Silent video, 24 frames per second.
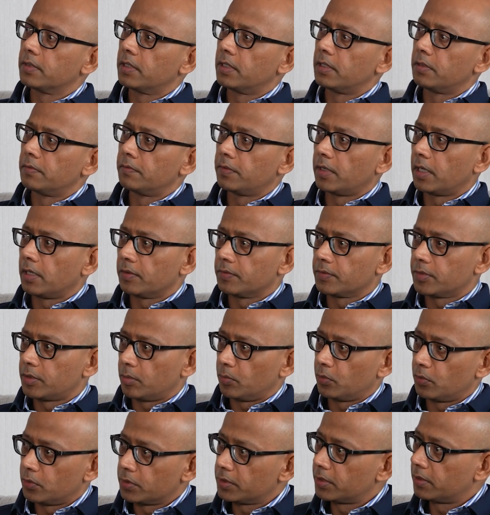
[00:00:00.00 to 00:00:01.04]
and we have
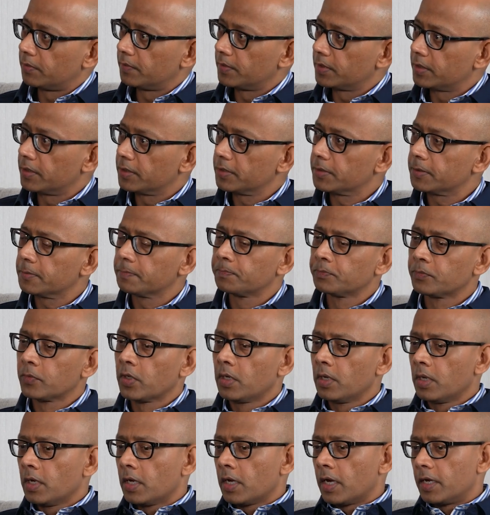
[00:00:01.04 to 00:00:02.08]
support services.
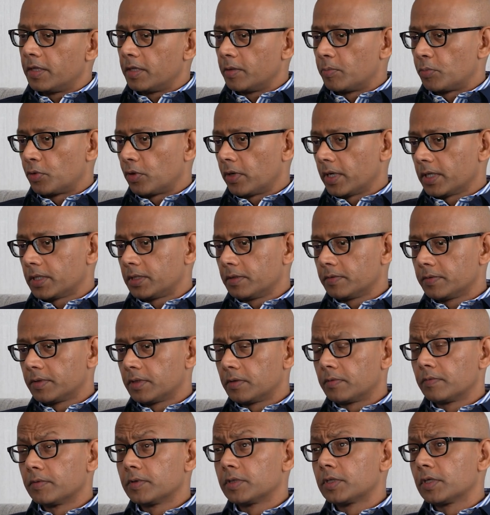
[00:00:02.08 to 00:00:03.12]
And the proactive
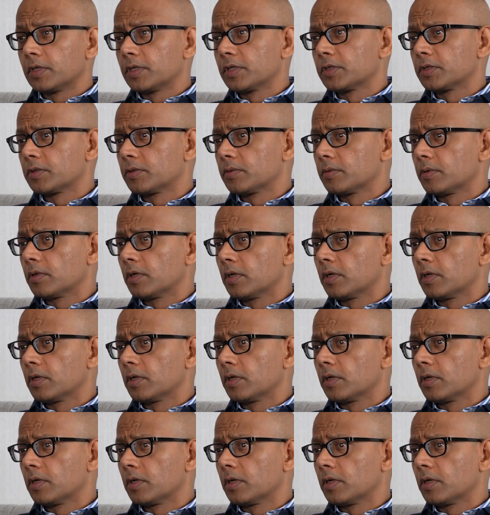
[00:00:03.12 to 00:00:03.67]
services,